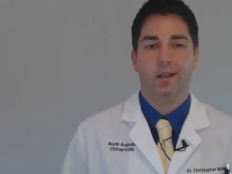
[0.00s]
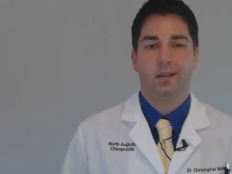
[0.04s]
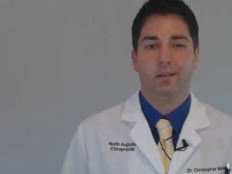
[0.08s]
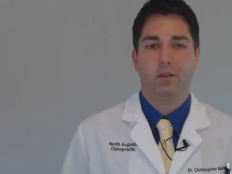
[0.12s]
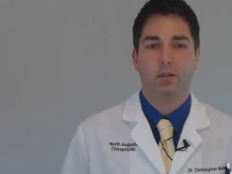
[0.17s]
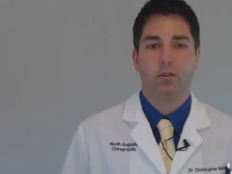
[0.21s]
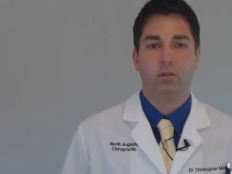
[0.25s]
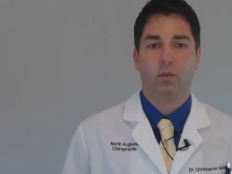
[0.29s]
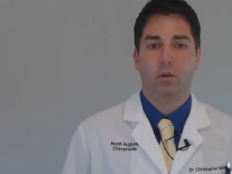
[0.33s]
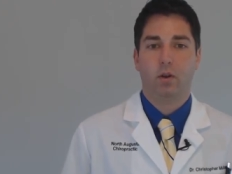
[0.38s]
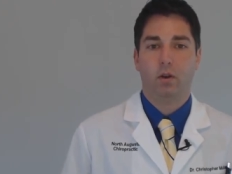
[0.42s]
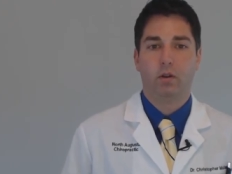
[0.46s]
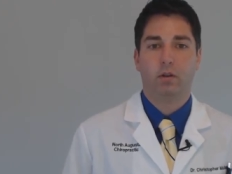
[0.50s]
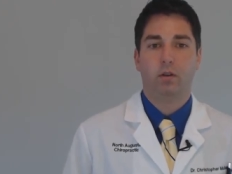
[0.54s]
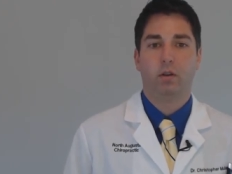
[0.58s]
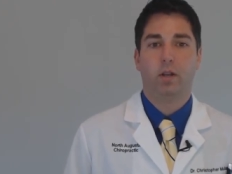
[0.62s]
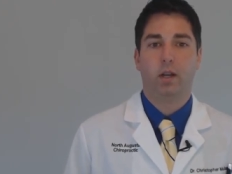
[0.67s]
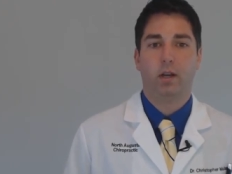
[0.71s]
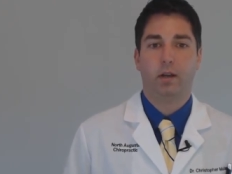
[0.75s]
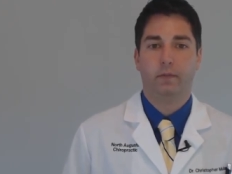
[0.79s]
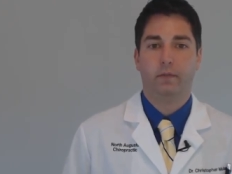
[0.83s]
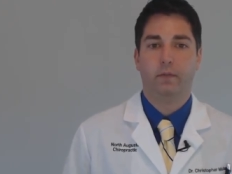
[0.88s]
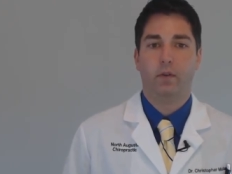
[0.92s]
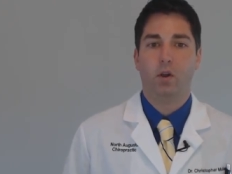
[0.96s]
Those would all
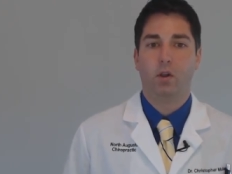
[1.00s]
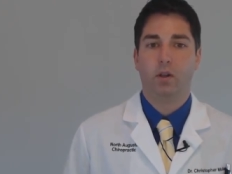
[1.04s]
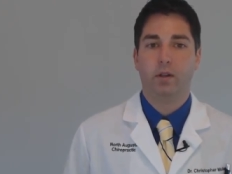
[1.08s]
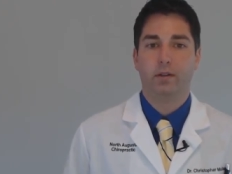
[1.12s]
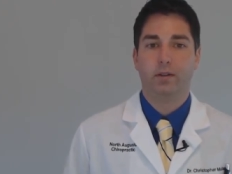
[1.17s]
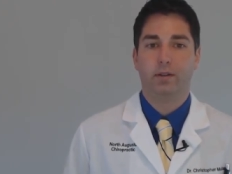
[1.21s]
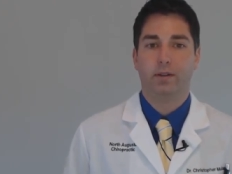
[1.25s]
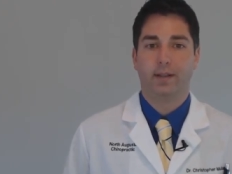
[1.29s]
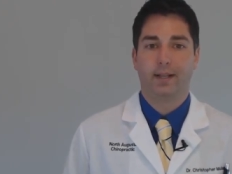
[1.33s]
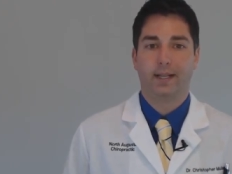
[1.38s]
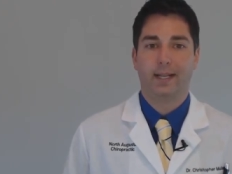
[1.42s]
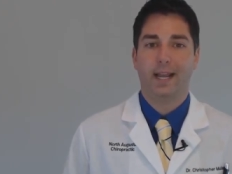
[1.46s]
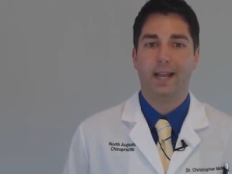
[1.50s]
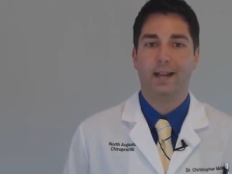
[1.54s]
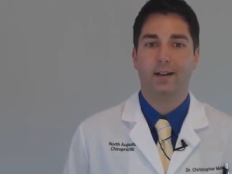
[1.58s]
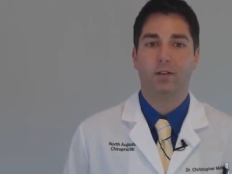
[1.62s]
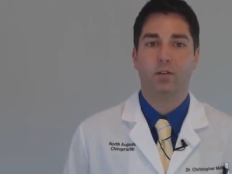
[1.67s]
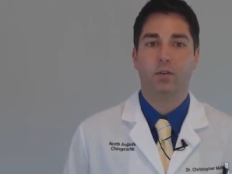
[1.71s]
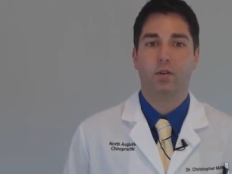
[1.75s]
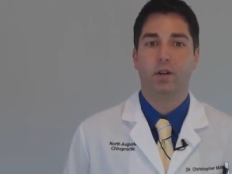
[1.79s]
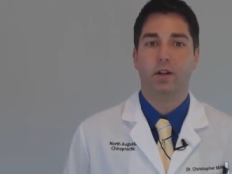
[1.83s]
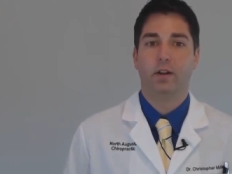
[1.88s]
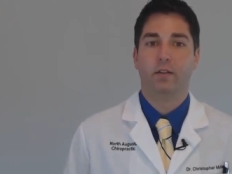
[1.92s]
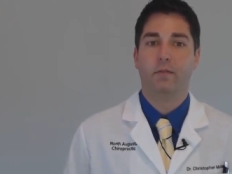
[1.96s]
kind of fall under the
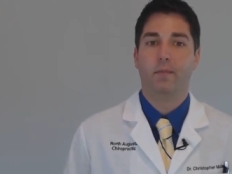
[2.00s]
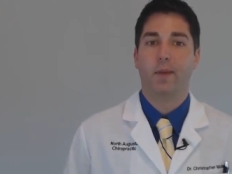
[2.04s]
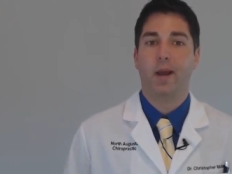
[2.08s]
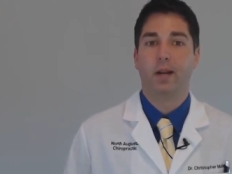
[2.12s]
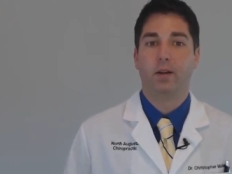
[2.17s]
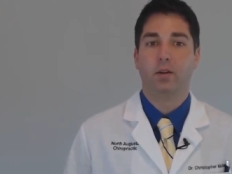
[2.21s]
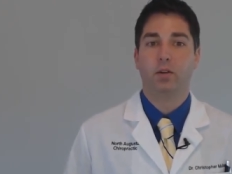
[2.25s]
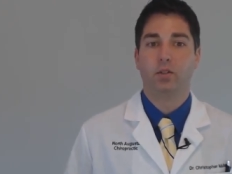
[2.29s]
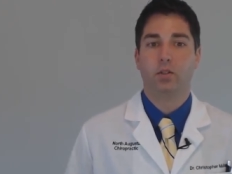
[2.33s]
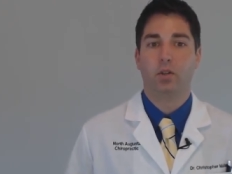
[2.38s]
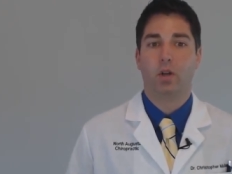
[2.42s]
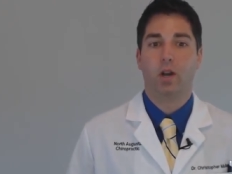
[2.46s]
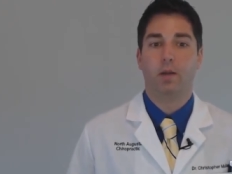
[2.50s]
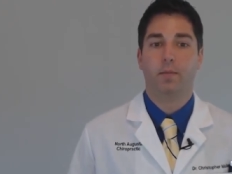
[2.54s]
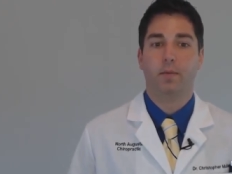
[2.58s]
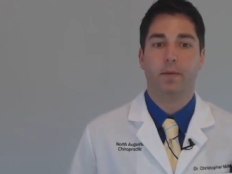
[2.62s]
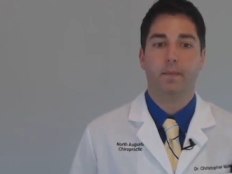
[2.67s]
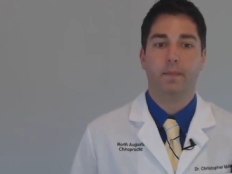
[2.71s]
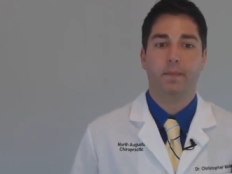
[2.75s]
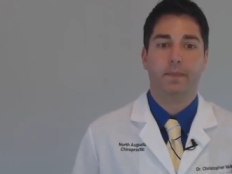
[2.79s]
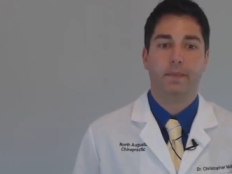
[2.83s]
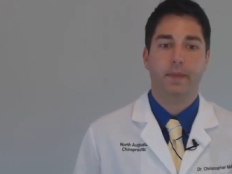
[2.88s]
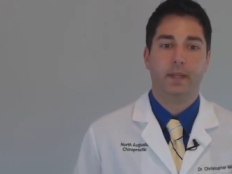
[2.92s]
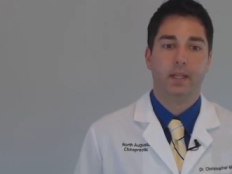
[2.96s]
category of minor trauma.
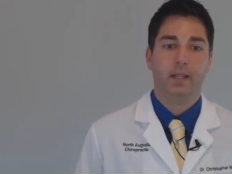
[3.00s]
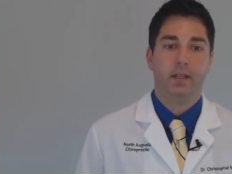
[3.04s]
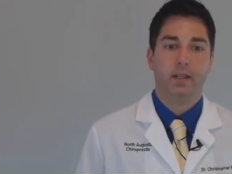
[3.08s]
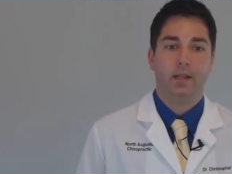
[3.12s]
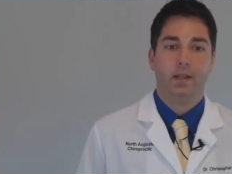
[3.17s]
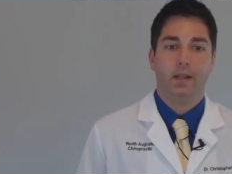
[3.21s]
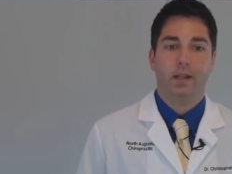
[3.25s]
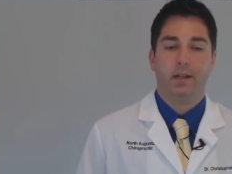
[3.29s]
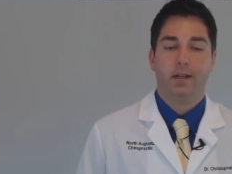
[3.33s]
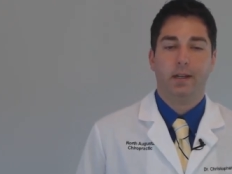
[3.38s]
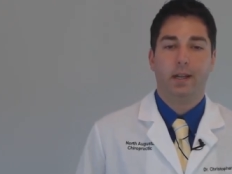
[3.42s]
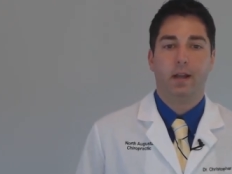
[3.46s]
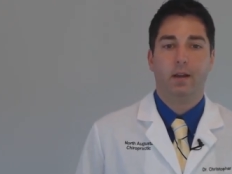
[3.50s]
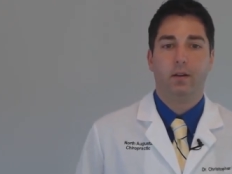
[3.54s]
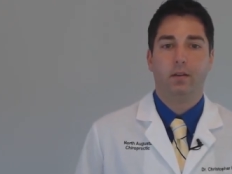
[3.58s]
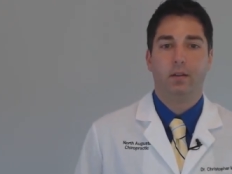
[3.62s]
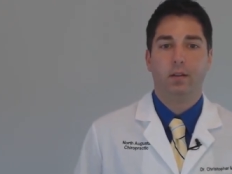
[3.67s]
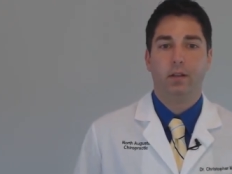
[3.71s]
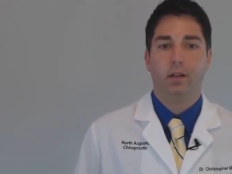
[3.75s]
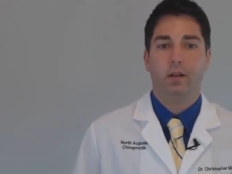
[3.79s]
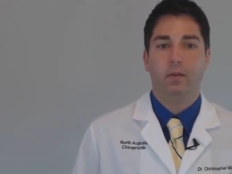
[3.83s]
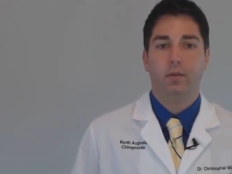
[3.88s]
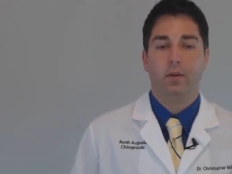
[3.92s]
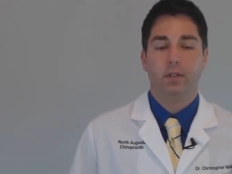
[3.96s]

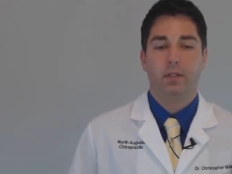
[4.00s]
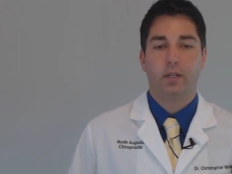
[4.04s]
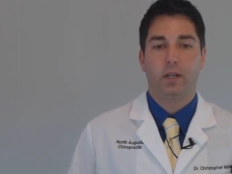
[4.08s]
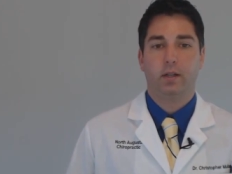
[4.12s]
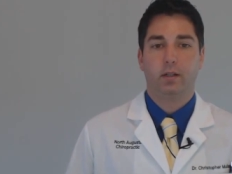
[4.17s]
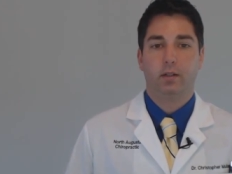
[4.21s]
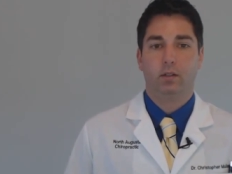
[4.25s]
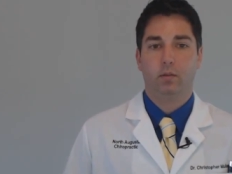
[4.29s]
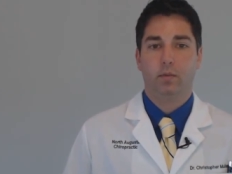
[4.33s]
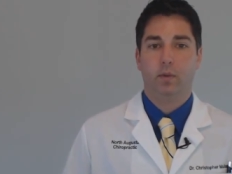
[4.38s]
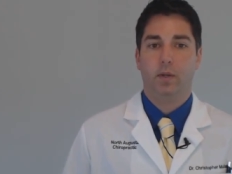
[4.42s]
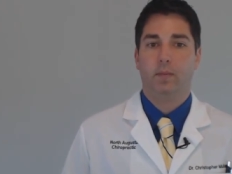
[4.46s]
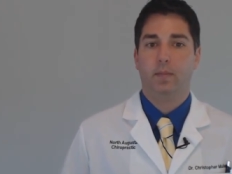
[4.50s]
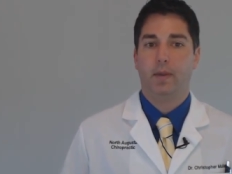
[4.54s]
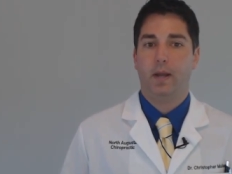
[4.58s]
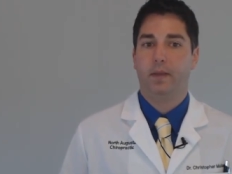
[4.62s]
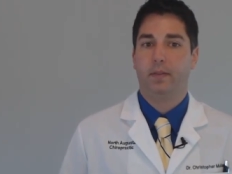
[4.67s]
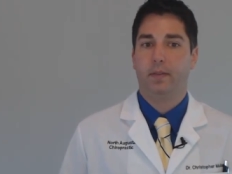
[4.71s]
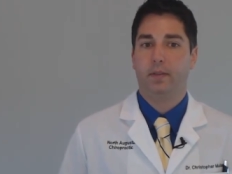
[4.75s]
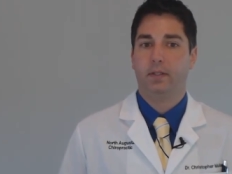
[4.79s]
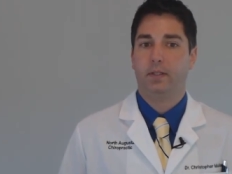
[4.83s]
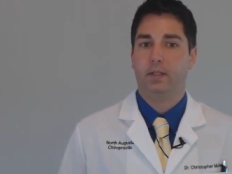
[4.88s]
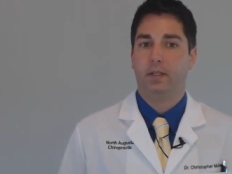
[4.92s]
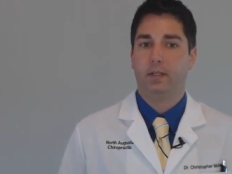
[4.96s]
Now, I want to talk a little bit
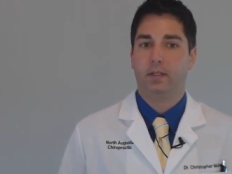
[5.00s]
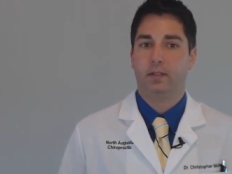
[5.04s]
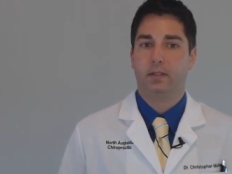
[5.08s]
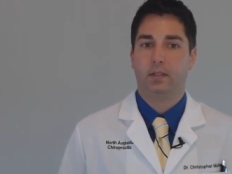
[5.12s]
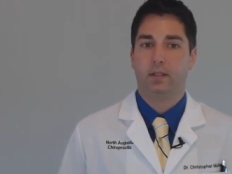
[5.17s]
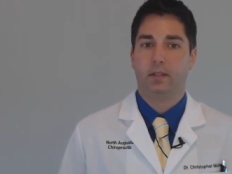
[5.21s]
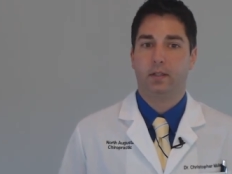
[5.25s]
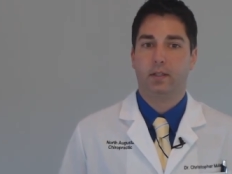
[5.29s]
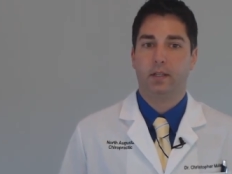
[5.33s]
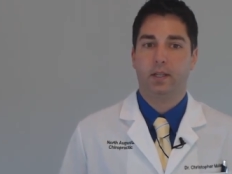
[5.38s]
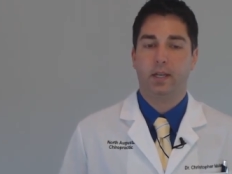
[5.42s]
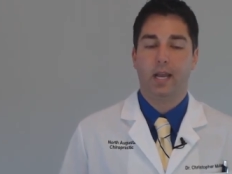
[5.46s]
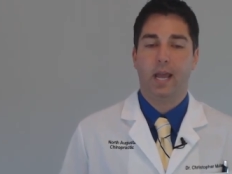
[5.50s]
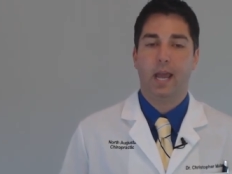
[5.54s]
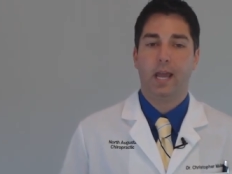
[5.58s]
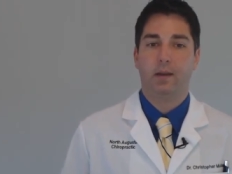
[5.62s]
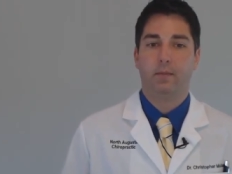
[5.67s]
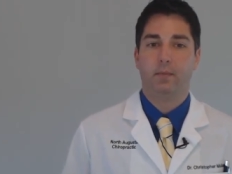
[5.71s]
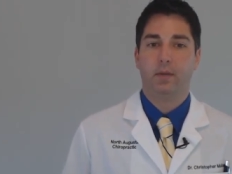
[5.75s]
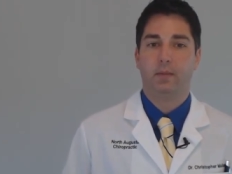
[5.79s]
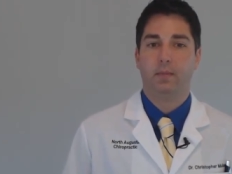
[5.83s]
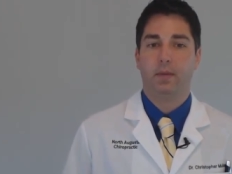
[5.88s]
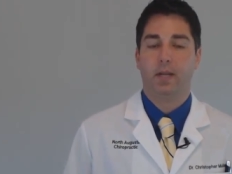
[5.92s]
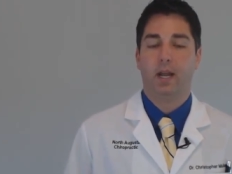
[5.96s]
about the disc and the
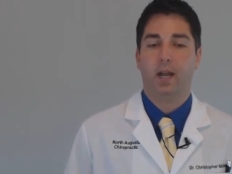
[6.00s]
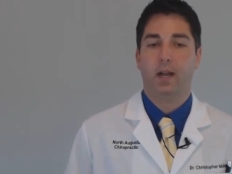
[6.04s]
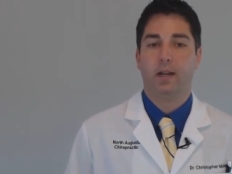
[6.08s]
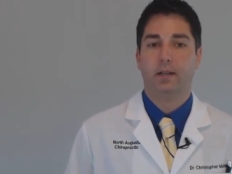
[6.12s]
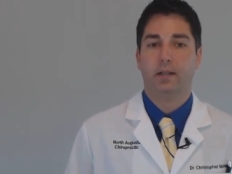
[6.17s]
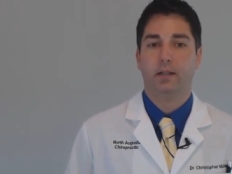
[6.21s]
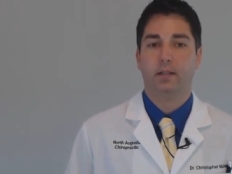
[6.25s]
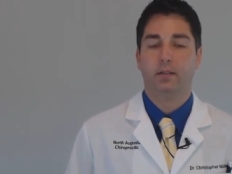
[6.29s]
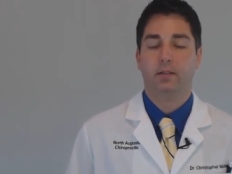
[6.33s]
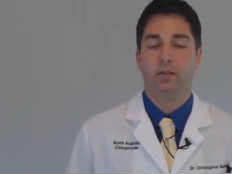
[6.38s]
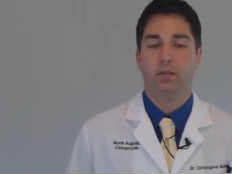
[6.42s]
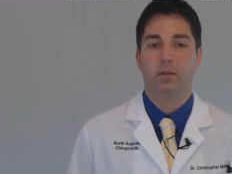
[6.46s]
anatomy behind it.